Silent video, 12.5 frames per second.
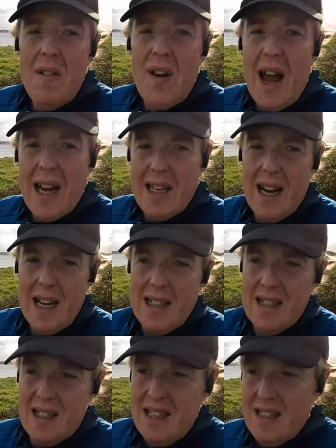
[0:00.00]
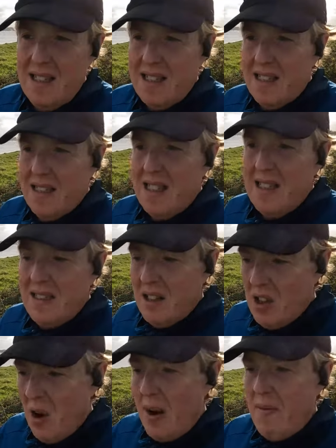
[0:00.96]
for 8 days. This is
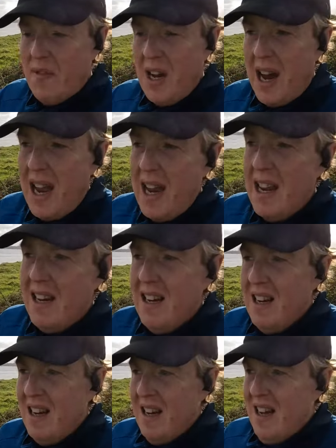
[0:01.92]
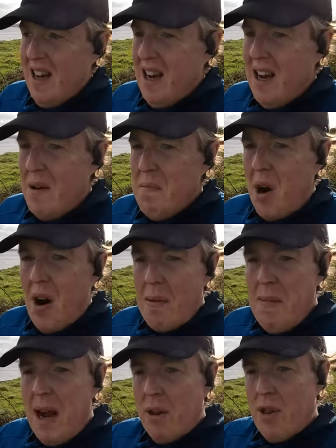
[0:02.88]
the ninth day.
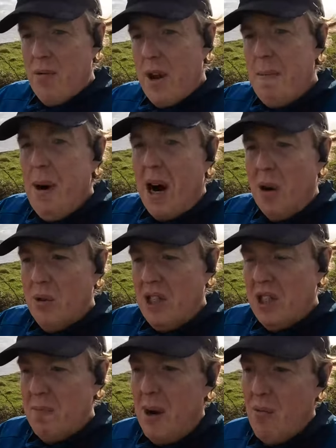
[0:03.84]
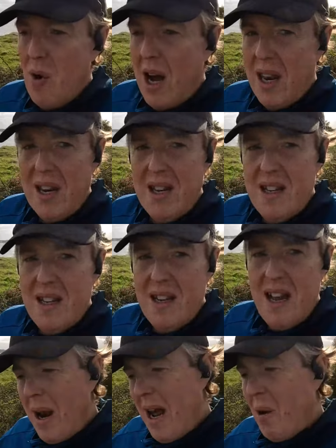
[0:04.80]
I'm now 3 miles into my run.
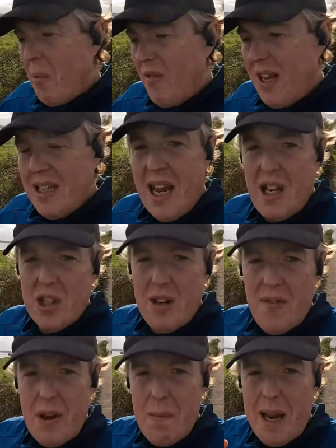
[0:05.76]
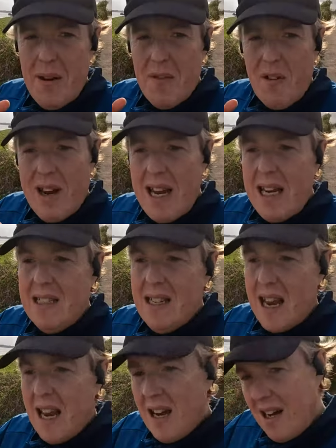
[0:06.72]
I went out with the intention of it being a very
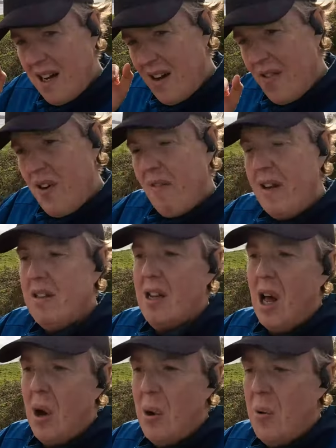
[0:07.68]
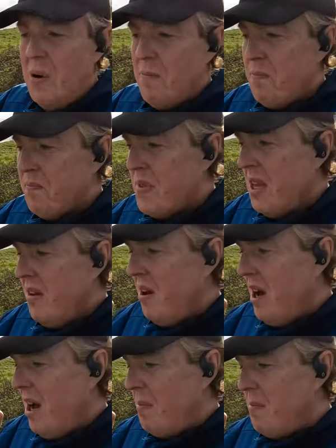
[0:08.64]
easy, very slow,
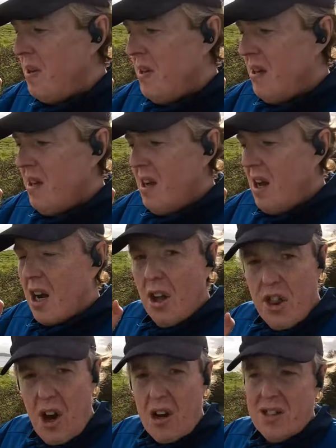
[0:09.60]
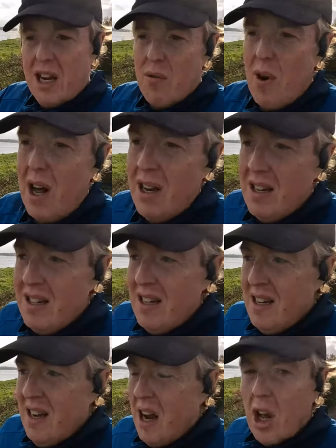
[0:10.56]
a cathartic run,
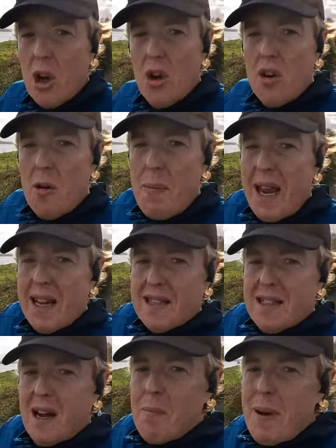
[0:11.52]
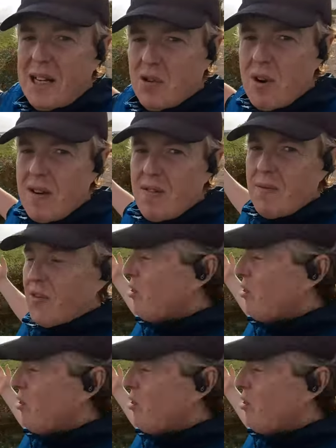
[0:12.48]
and I couldn't have picked a better evening